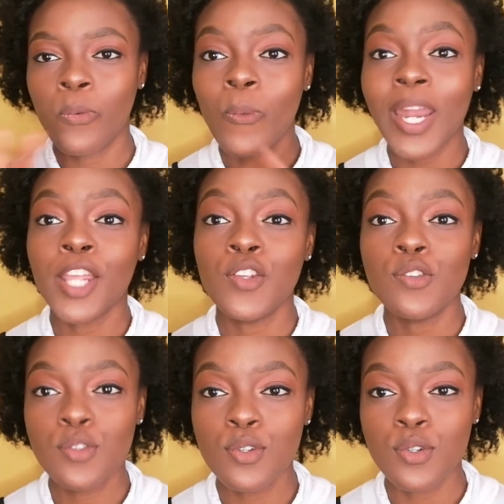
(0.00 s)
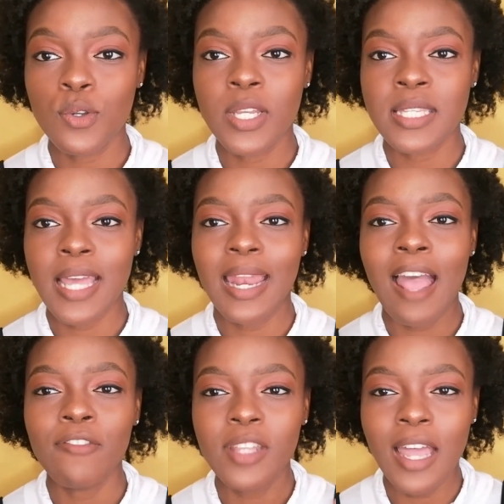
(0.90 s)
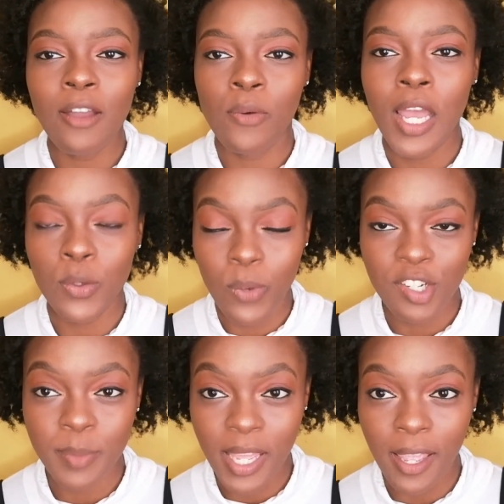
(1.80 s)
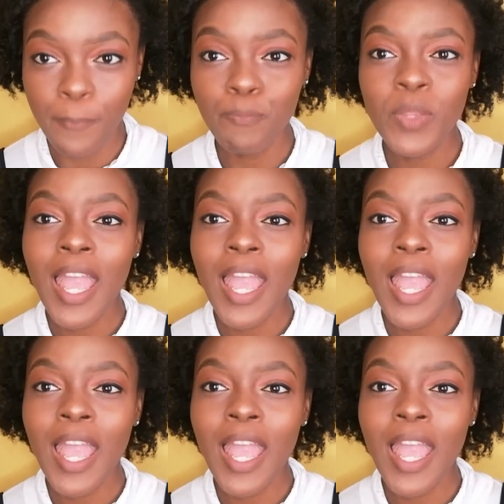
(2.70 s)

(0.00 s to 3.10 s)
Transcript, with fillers: what i used to do is that after I, would wash my hair